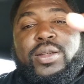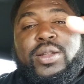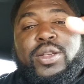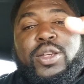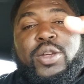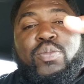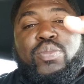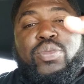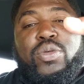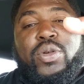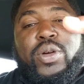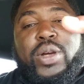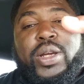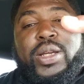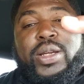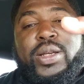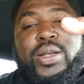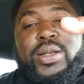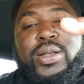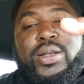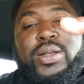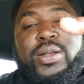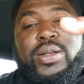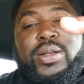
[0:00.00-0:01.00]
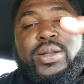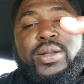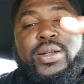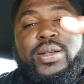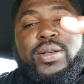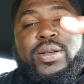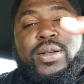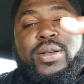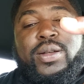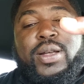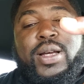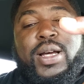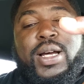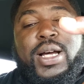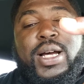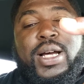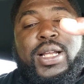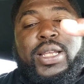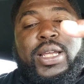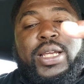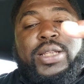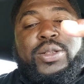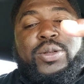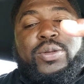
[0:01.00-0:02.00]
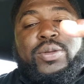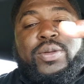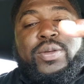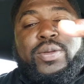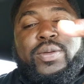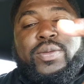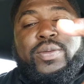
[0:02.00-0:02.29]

your boy, I'll holler at you.